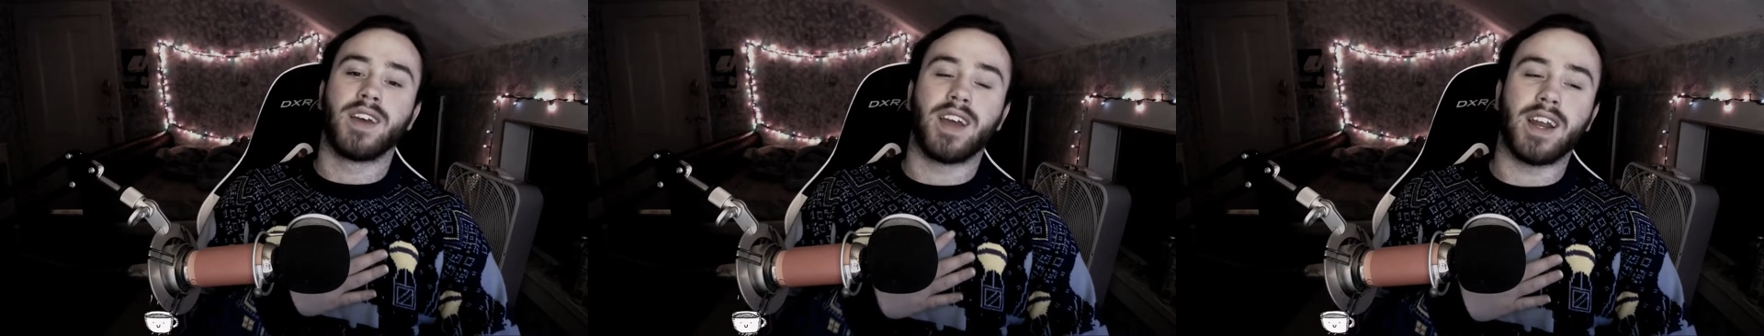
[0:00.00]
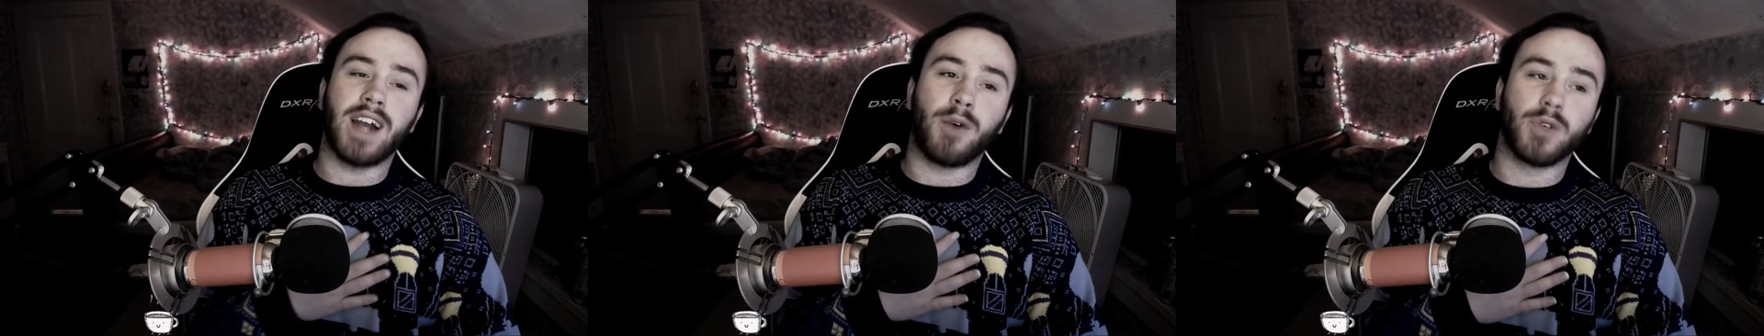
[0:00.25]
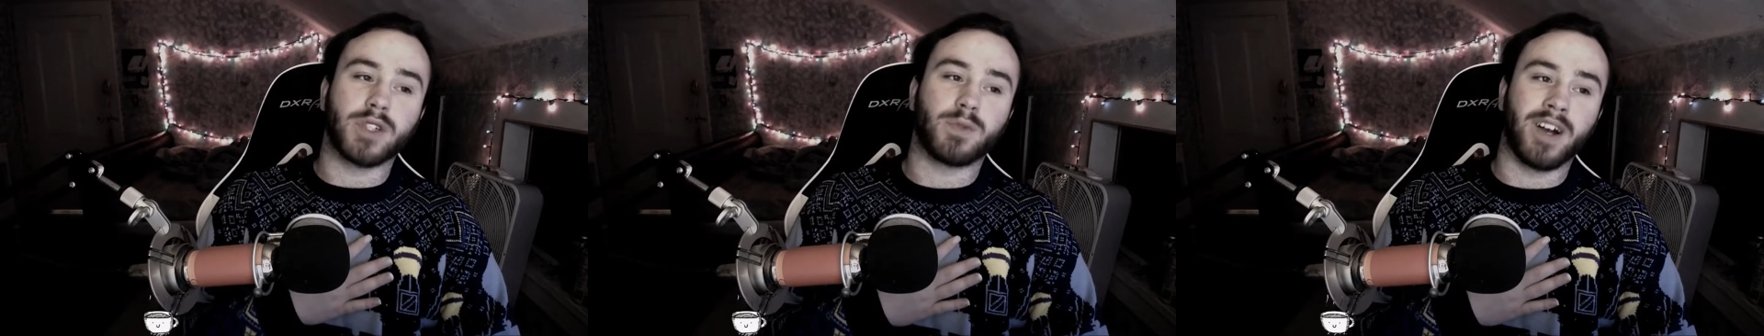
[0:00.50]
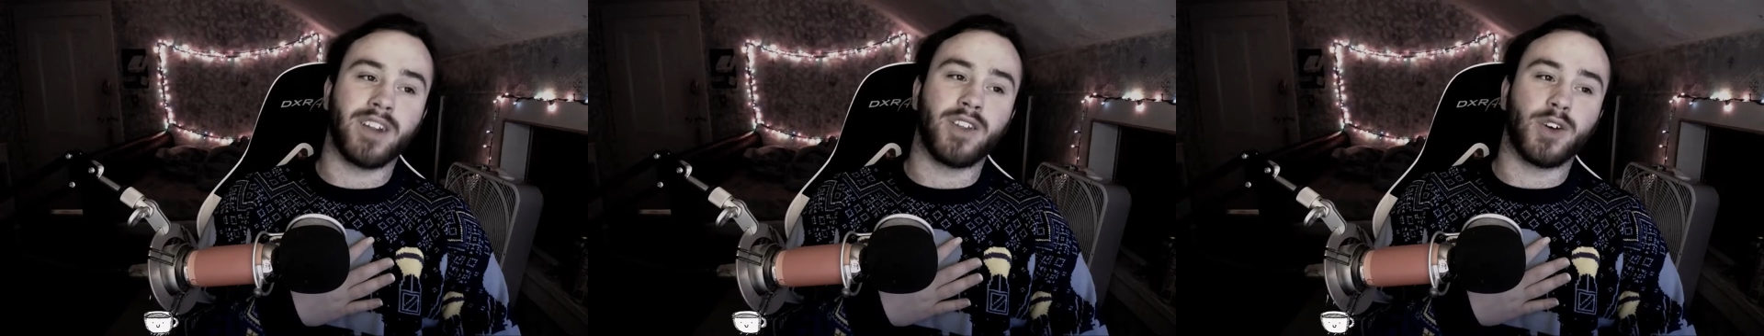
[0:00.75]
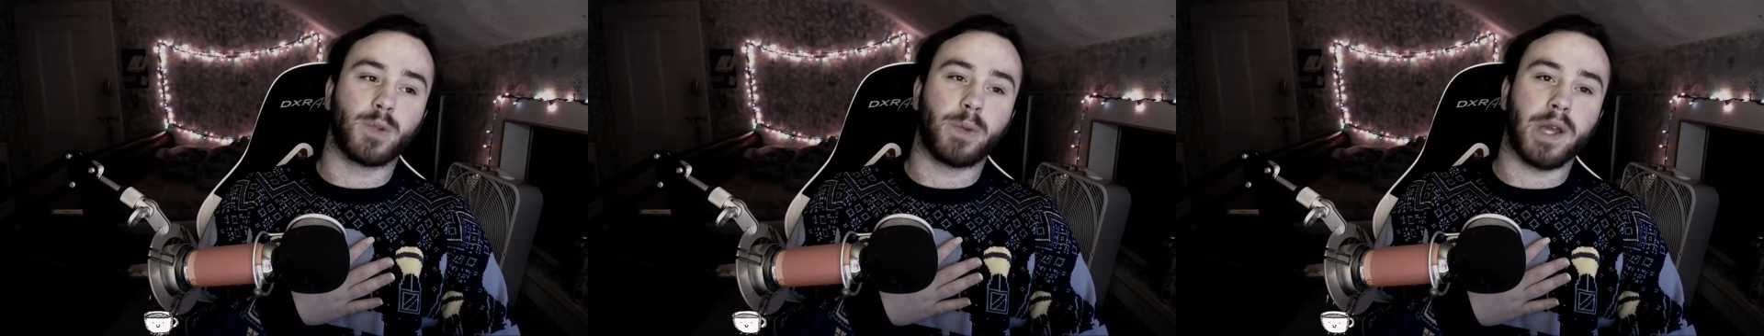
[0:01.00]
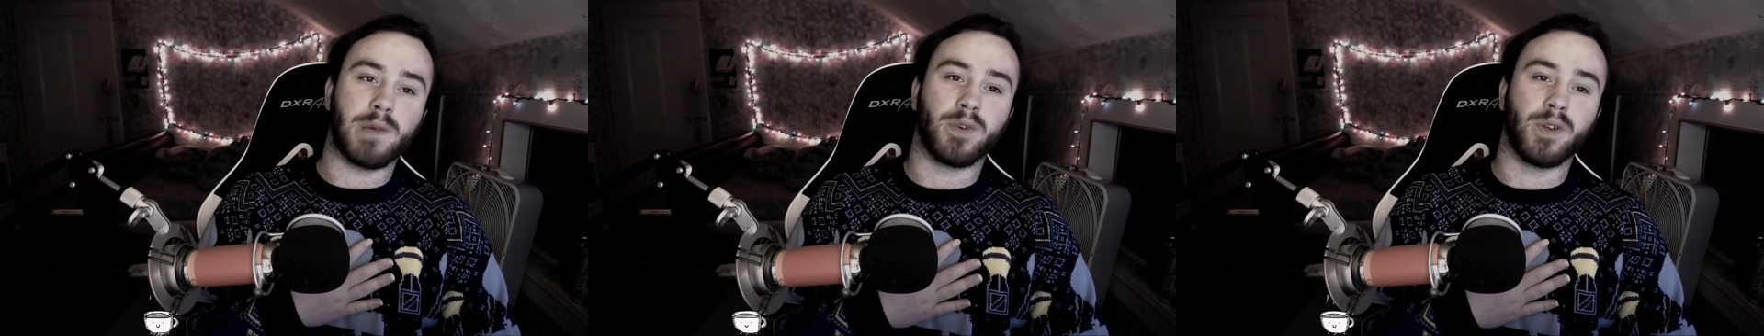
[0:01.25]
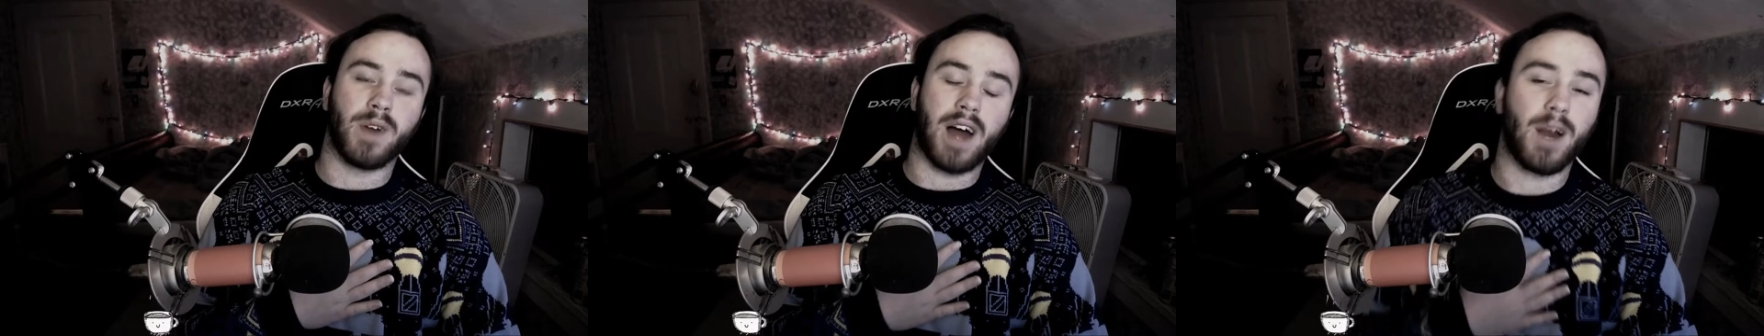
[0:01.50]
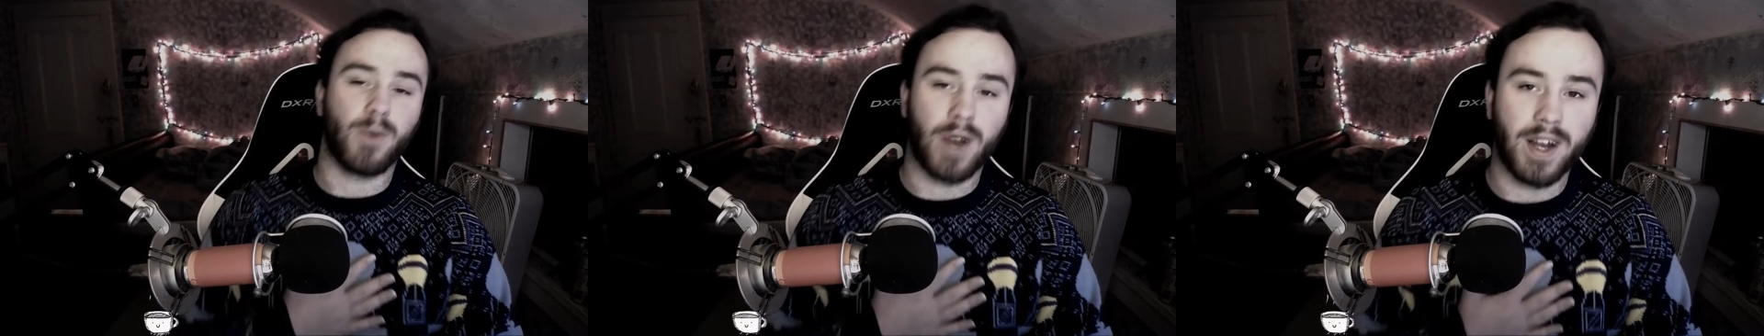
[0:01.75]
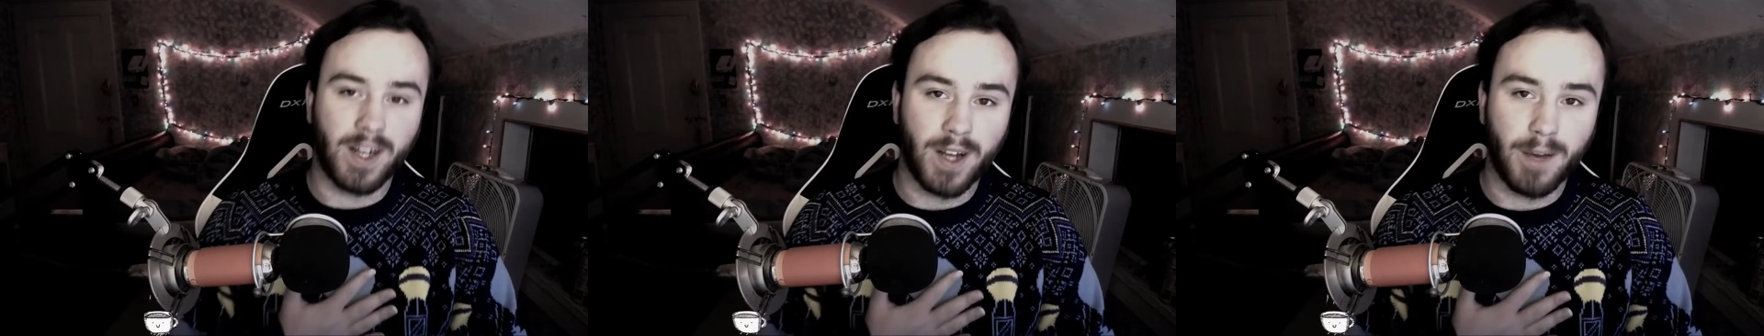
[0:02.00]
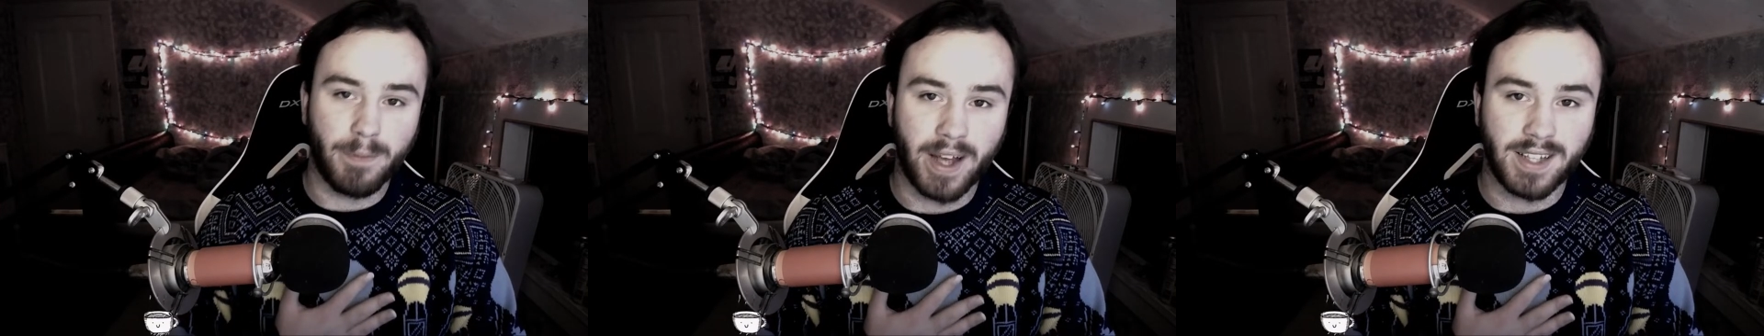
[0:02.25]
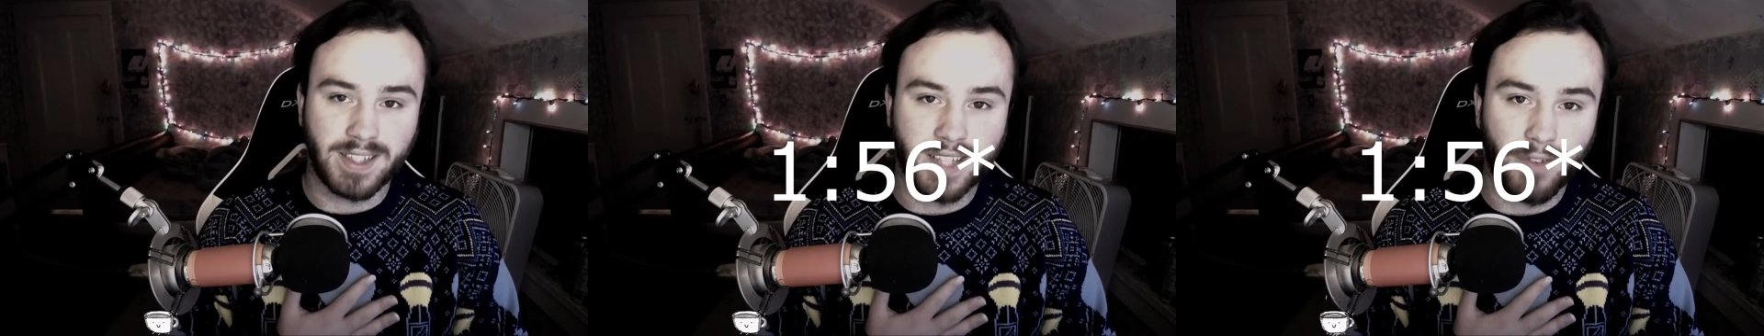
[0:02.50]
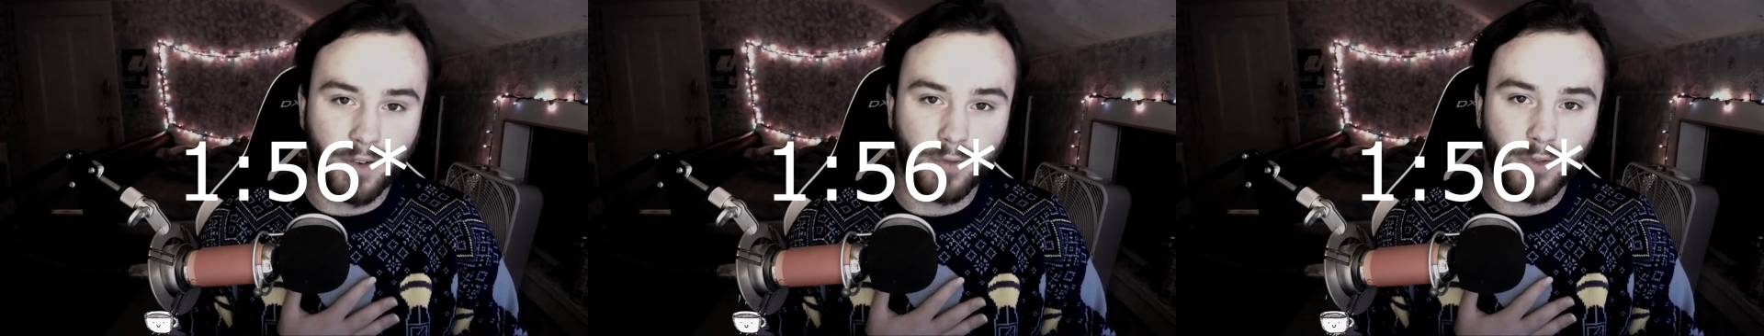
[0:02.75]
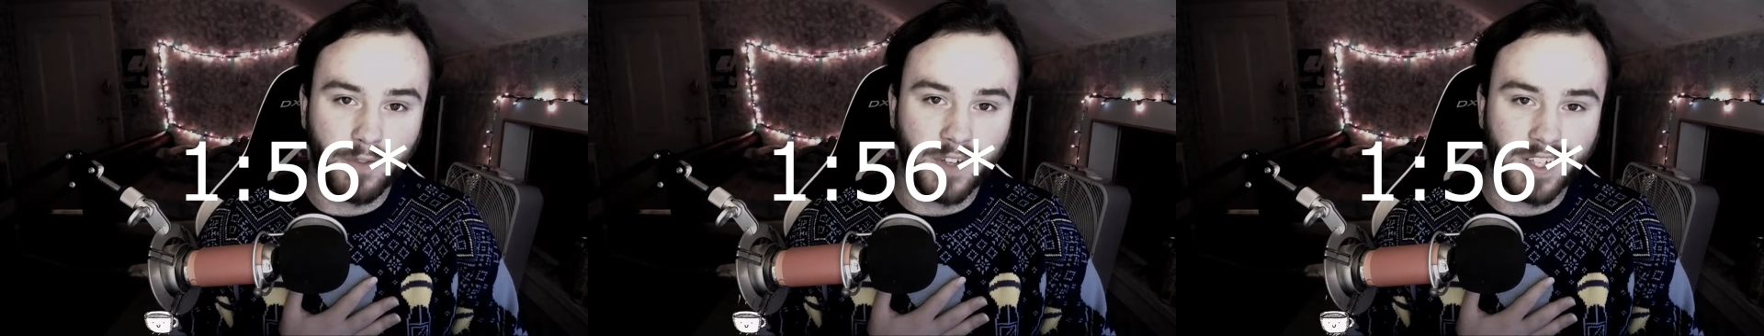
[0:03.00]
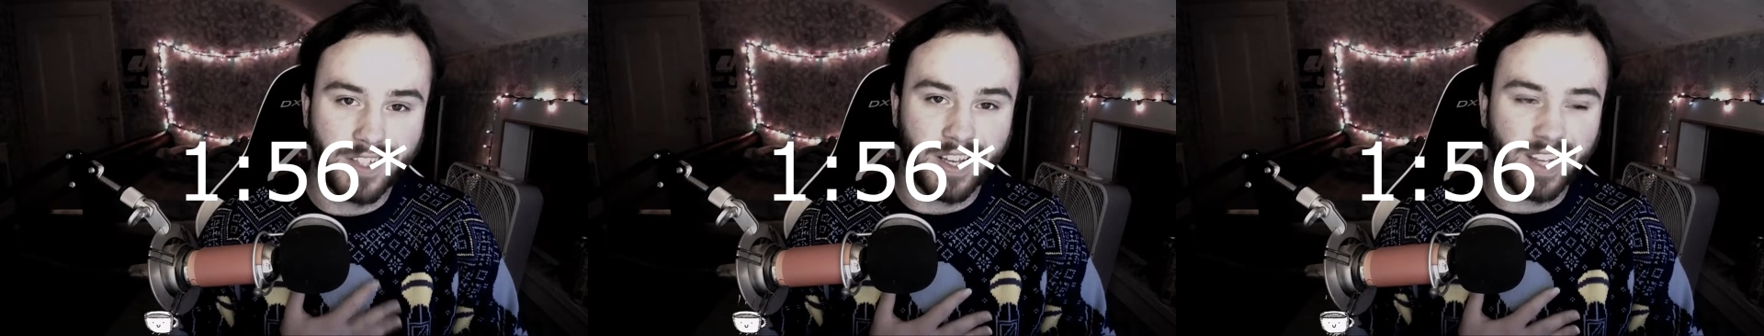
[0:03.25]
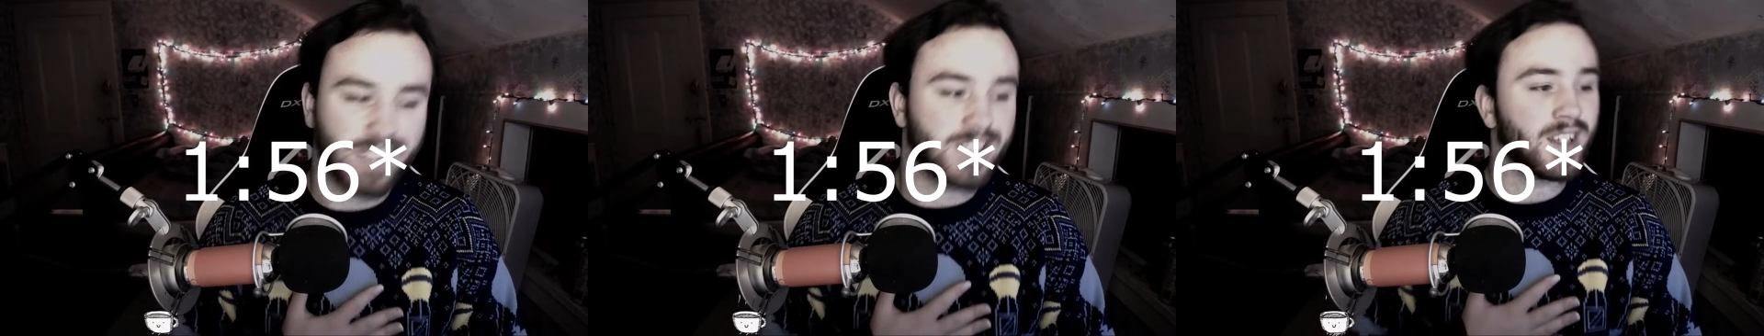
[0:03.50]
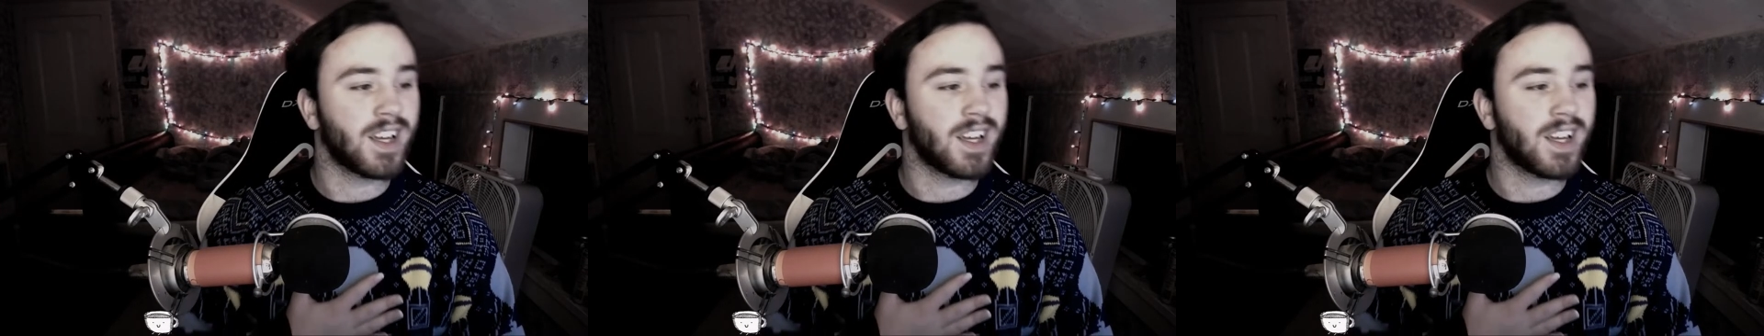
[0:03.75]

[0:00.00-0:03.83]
And I was one of those people. I readied up at seven fifty-six